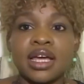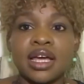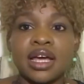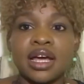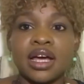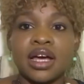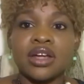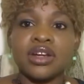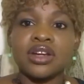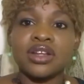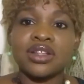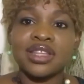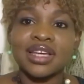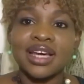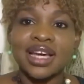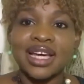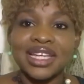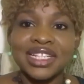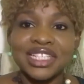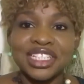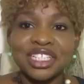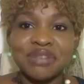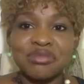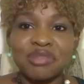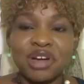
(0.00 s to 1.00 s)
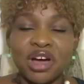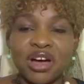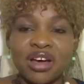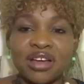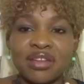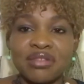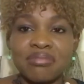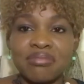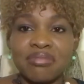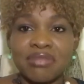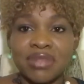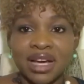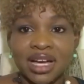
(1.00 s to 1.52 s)
Another item
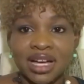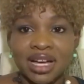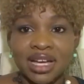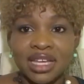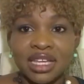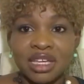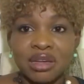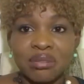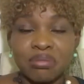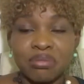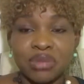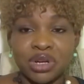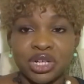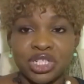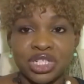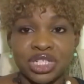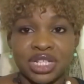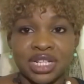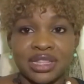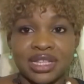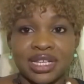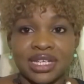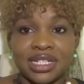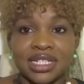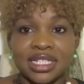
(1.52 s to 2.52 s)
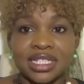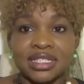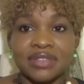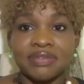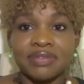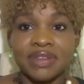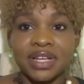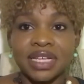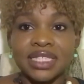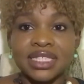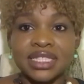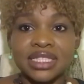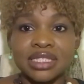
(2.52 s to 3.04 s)
on my budget that is
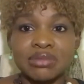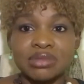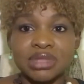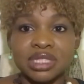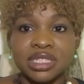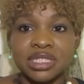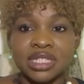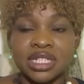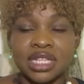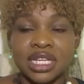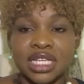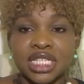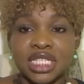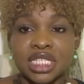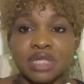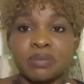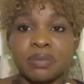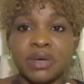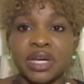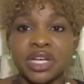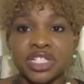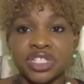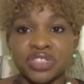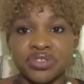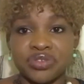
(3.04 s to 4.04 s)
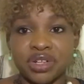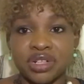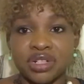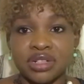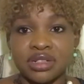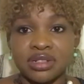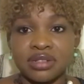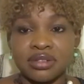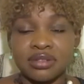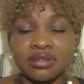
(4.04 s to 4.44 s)
flexible is petrol.